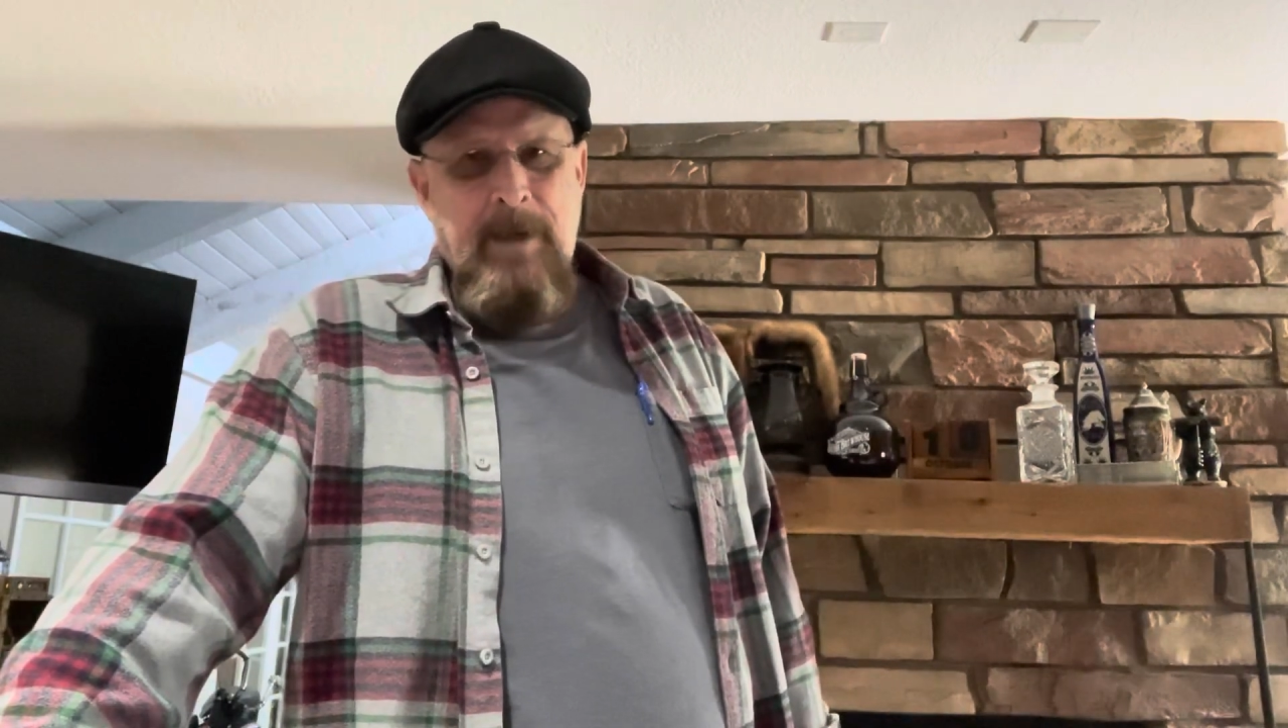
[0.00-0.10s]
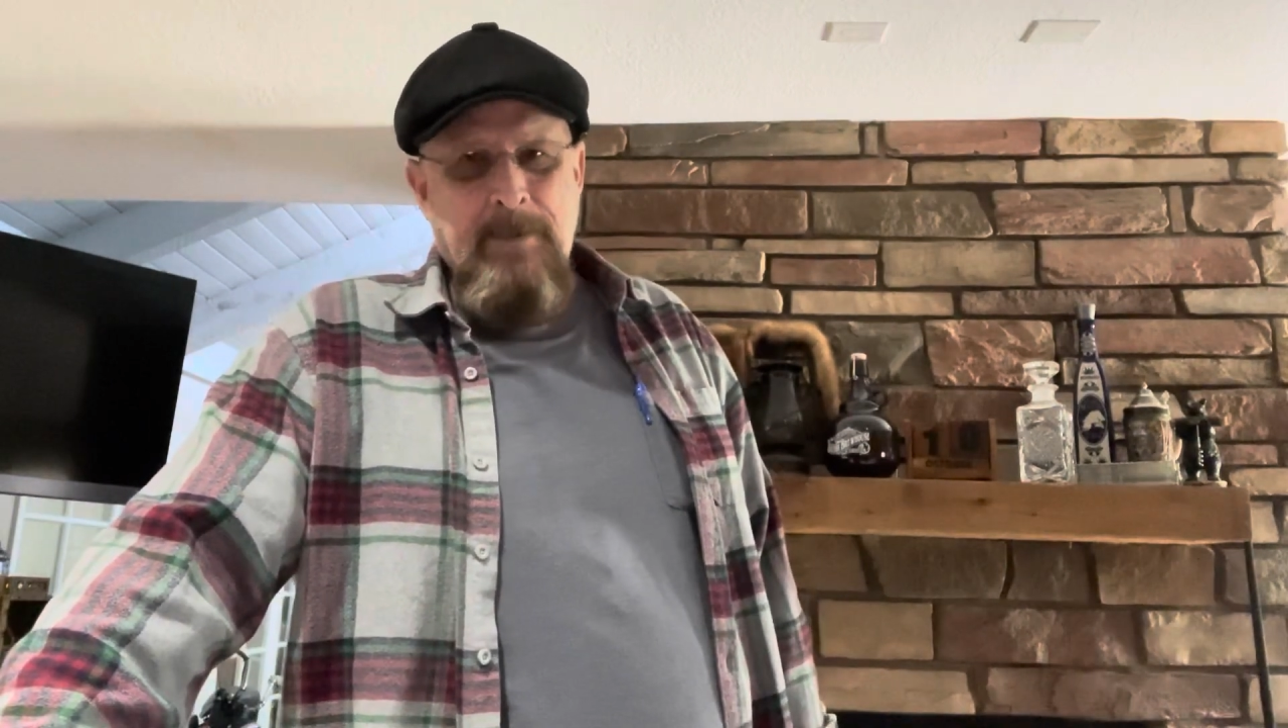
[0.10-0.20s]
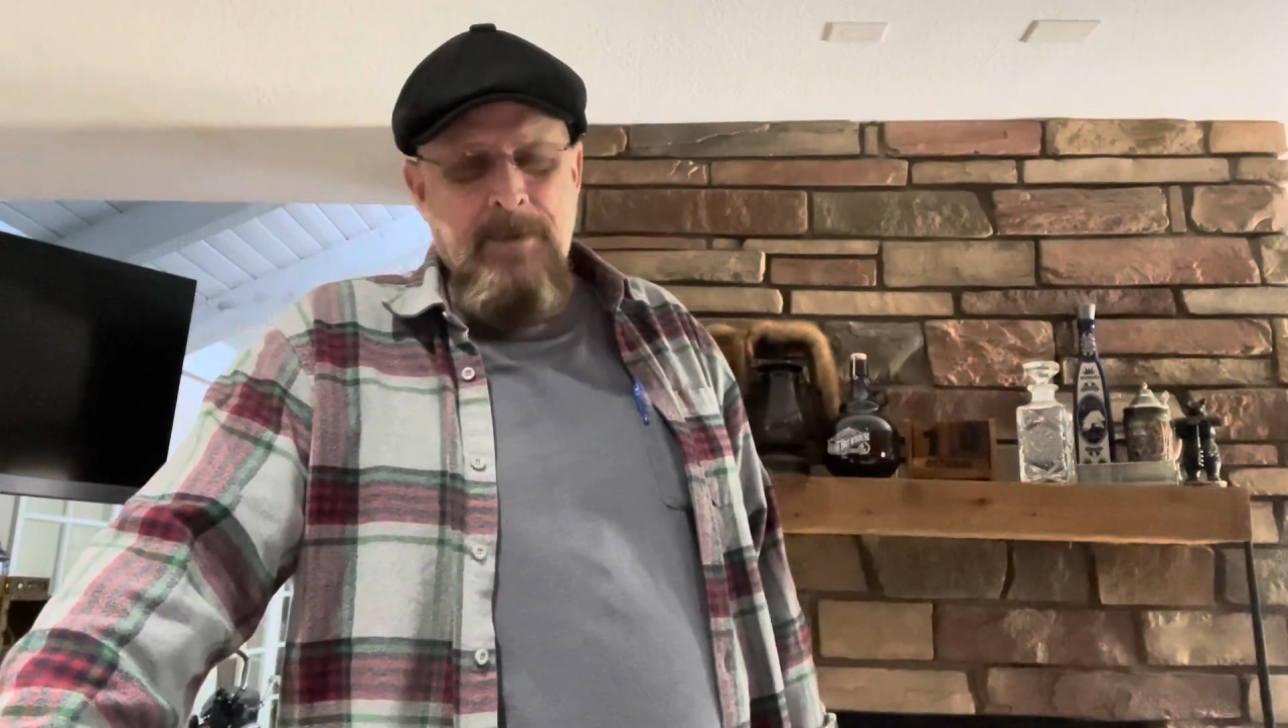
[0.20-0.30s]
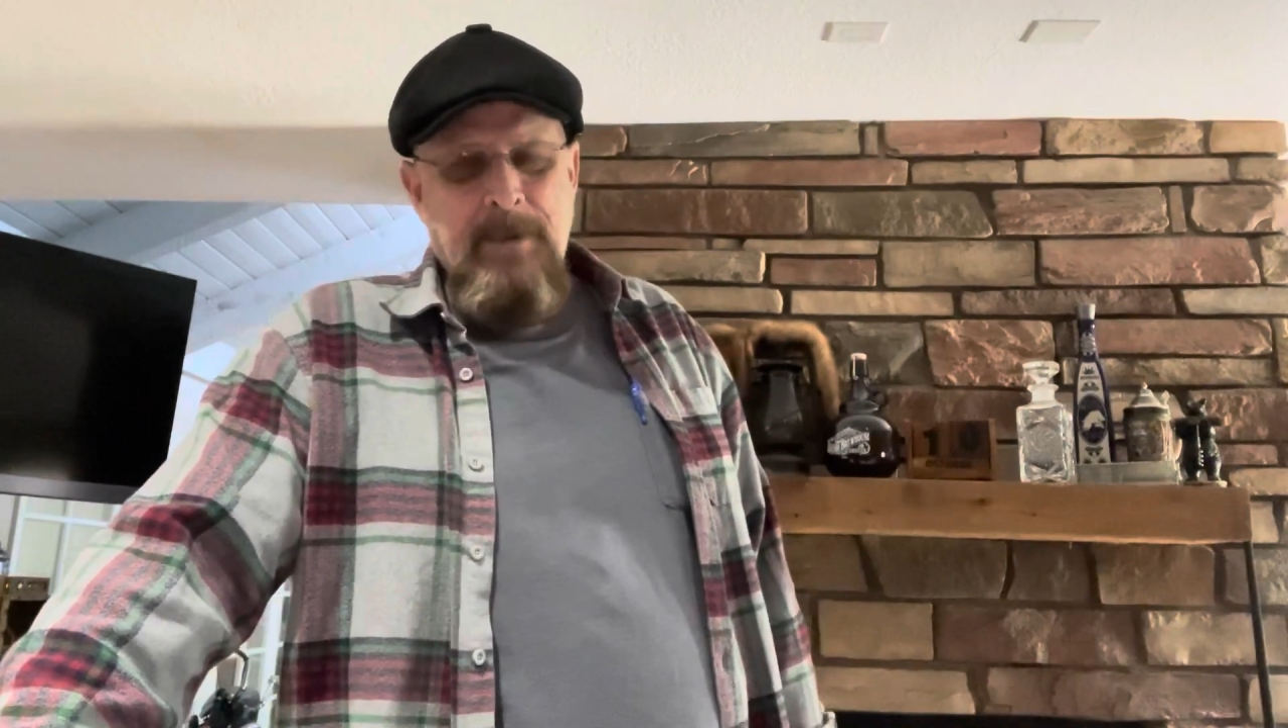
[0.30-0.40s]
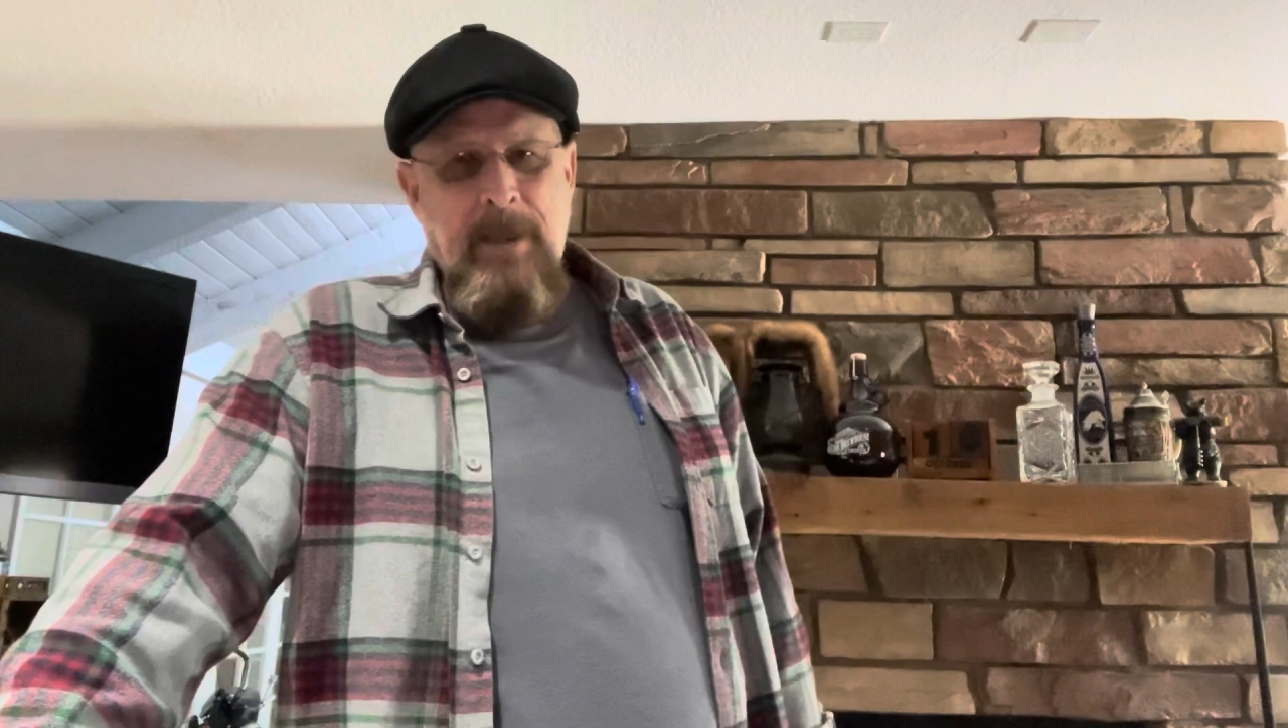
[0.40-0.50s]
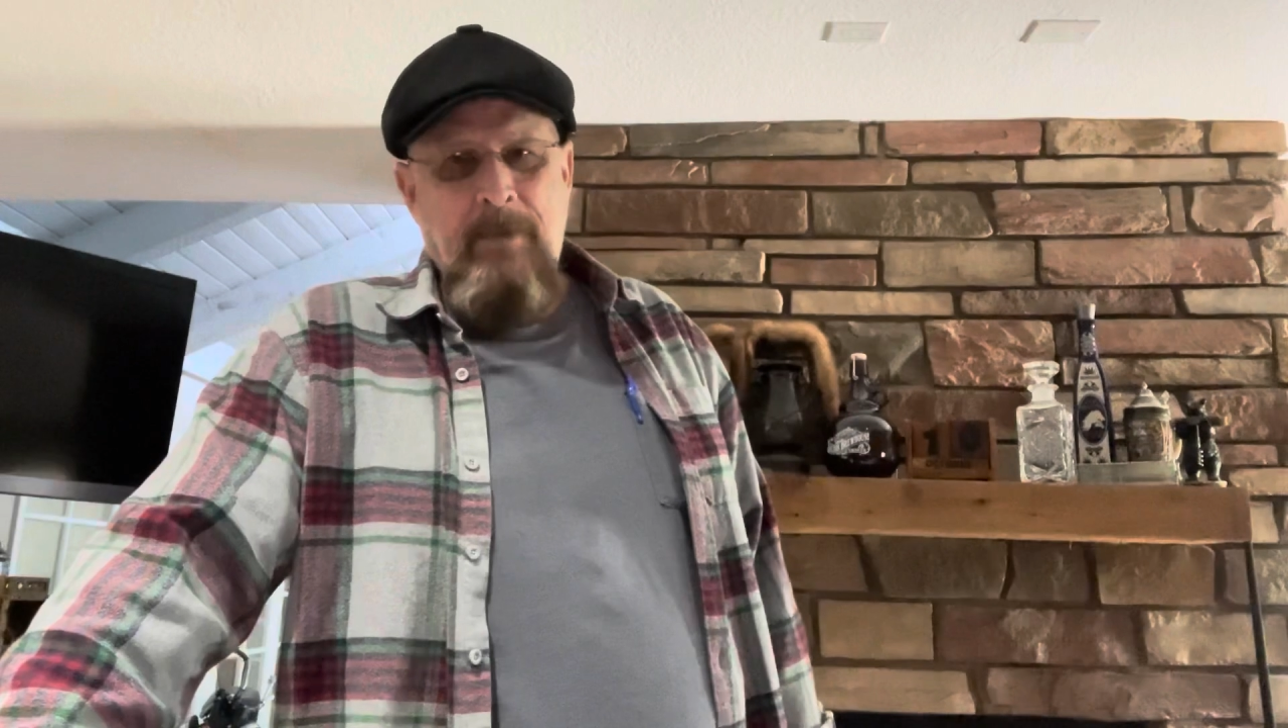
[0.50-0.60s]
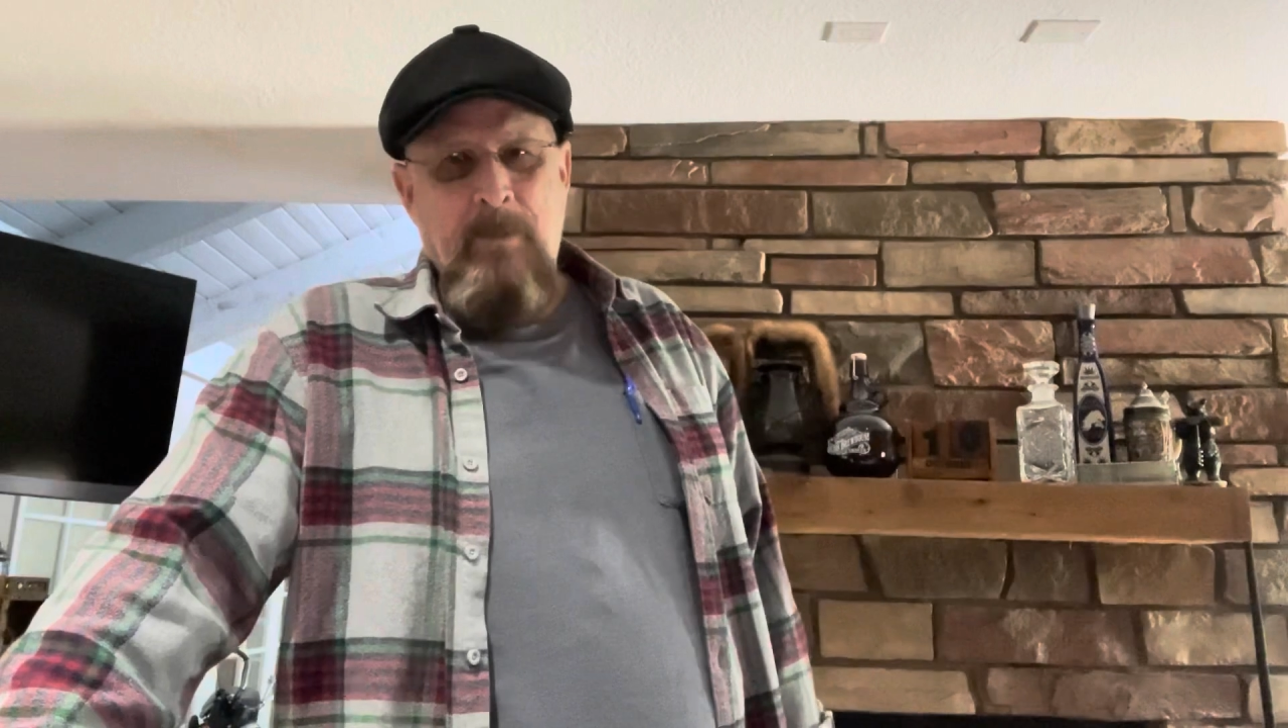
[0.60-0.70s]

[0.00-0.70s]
house and how